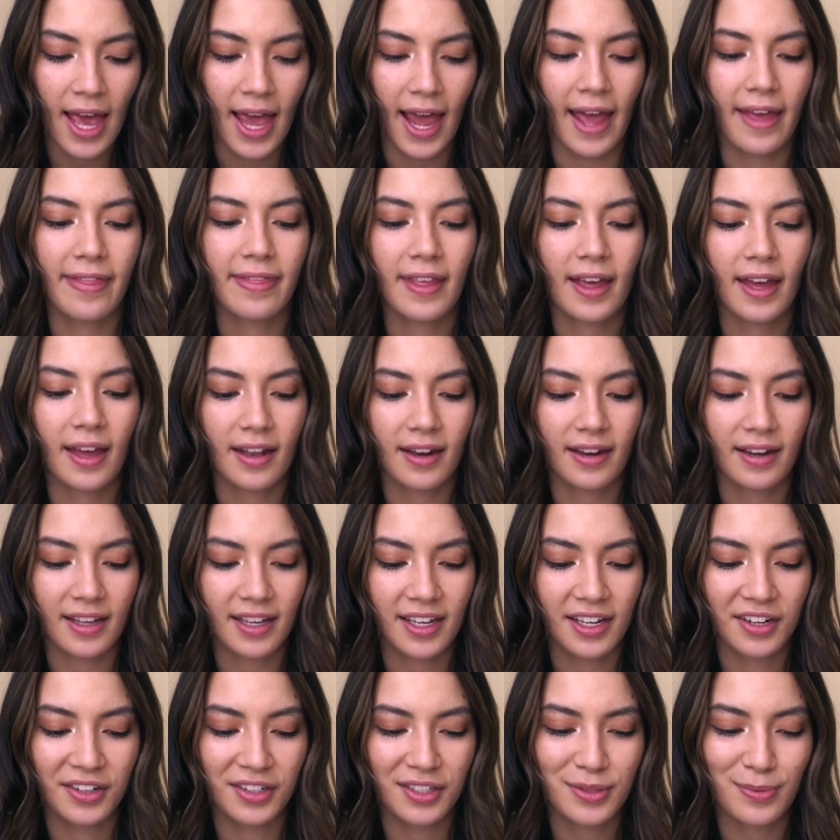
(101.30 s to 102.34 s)
And then
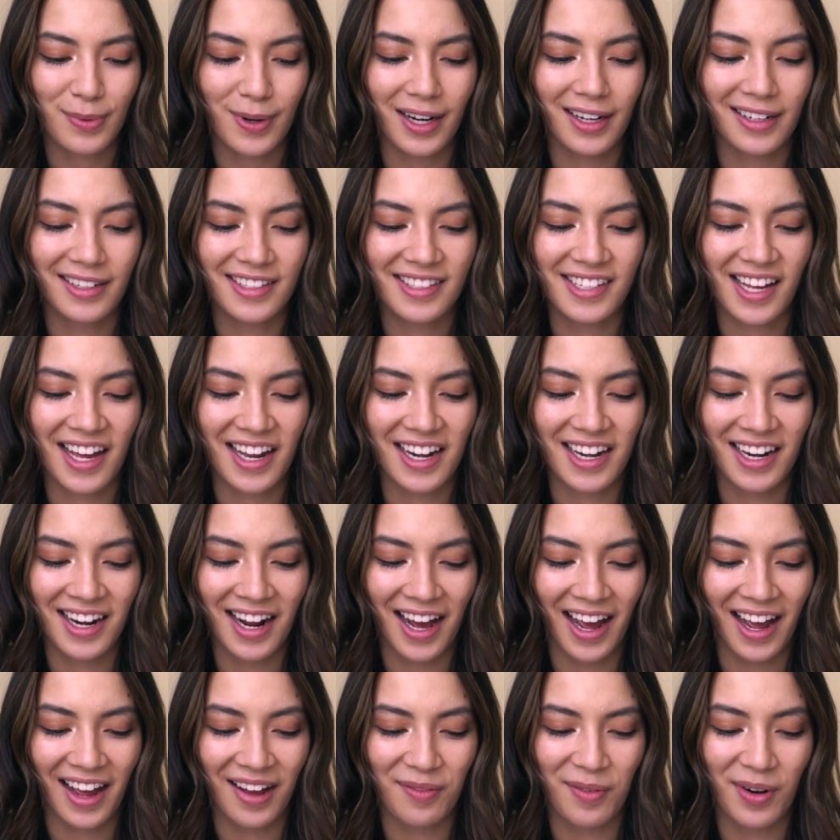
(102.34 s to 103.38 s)
here's where I decided
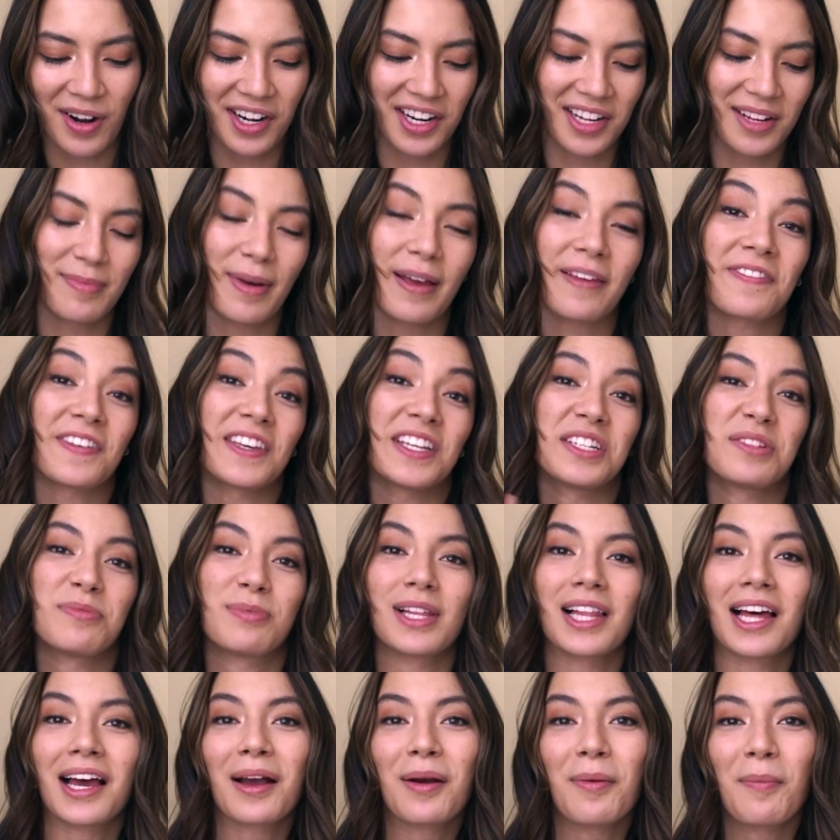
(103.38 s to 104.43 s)
I wanted my feed to be
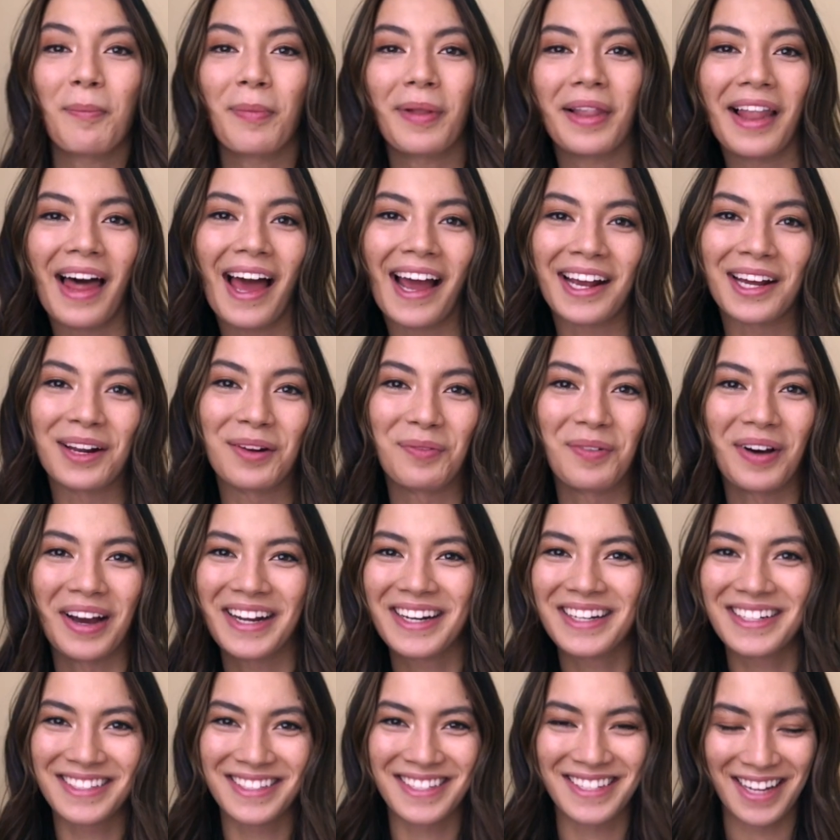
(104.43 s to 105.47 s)
like black and
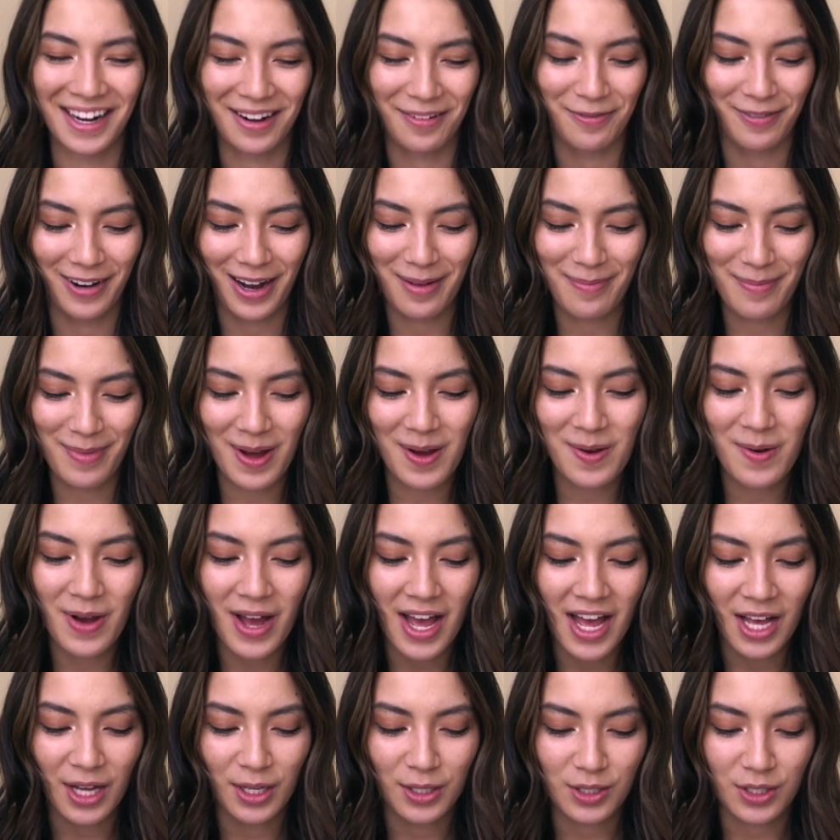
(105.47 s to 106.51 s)
white instead of rainbow,
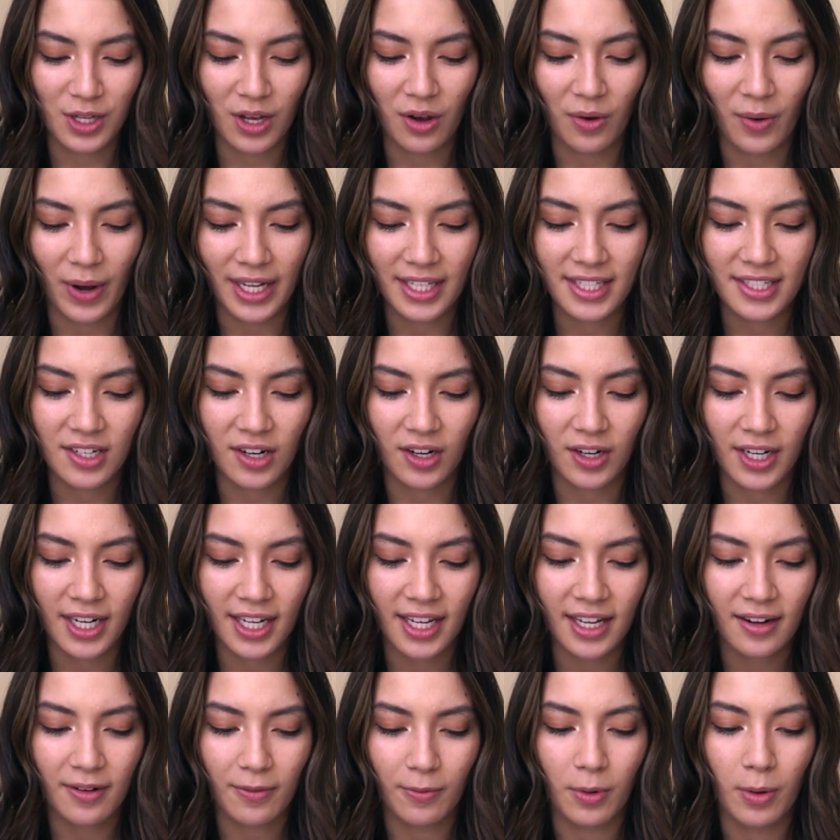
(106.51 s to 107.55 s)
so I
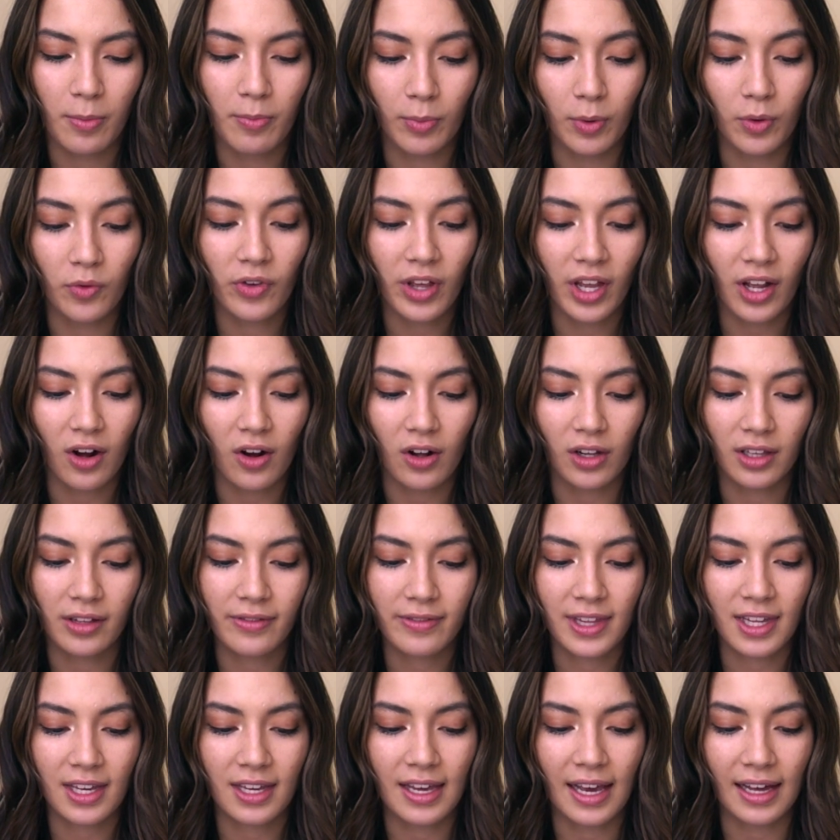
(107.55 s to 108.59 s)
started removing all
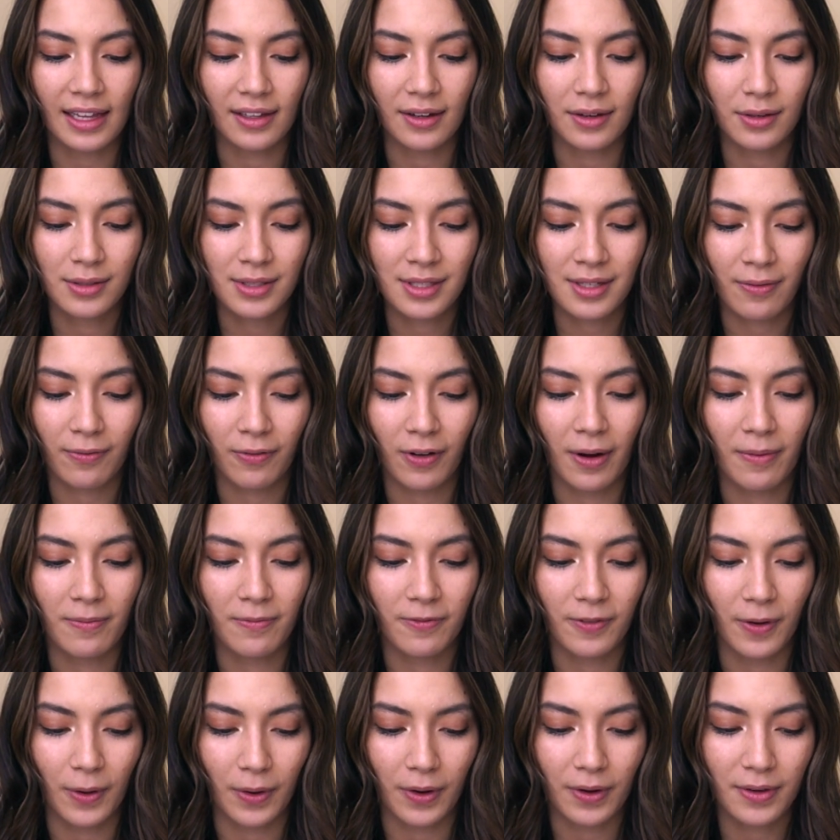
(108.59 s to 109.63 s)
of the yellows from
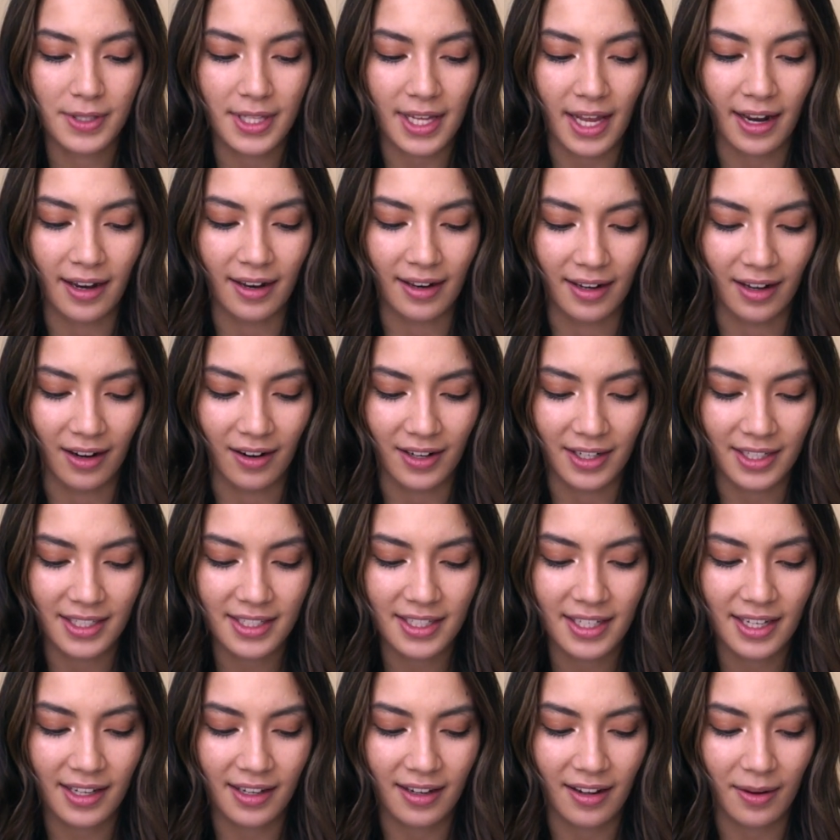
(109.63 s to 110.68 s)
photos, and
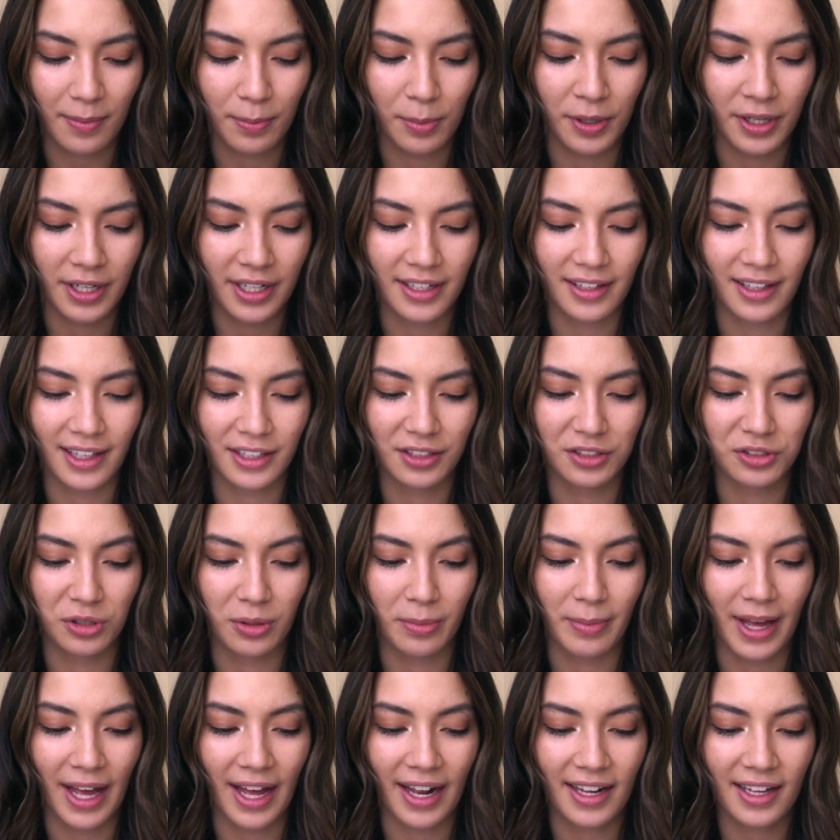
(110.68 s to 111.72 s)
honestly it got pretty like
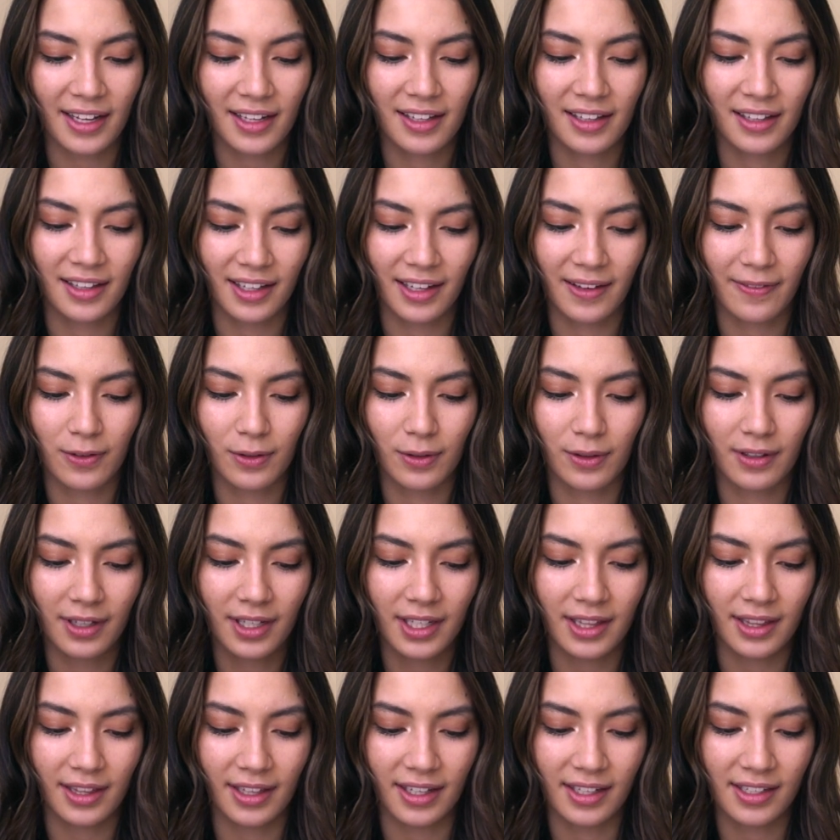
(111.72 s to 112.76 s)
dramatic. Like if you look
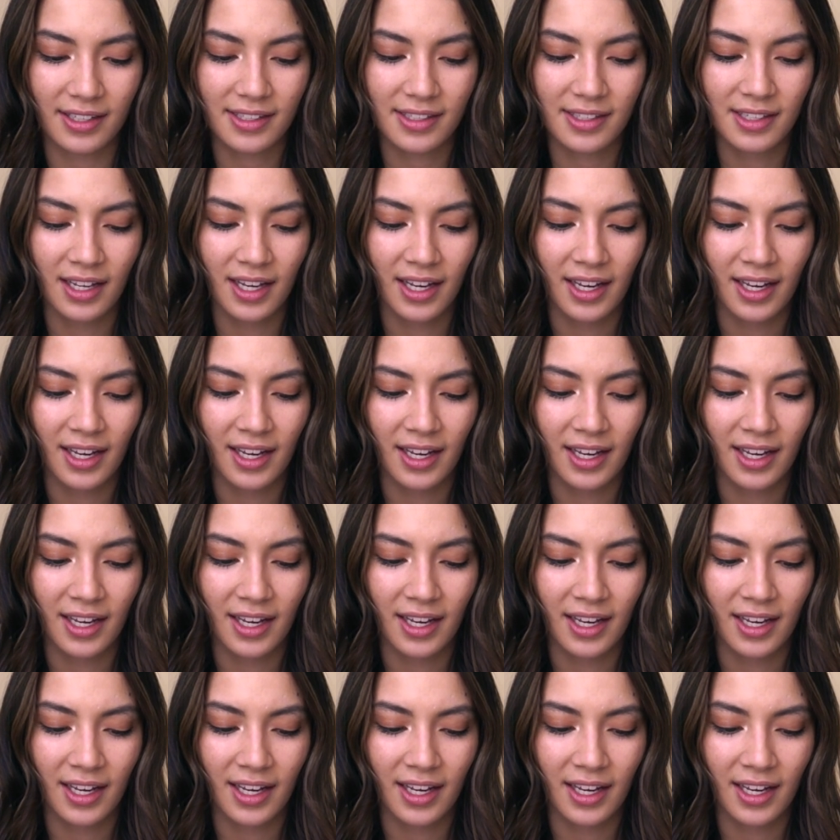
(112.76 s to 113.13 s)
at this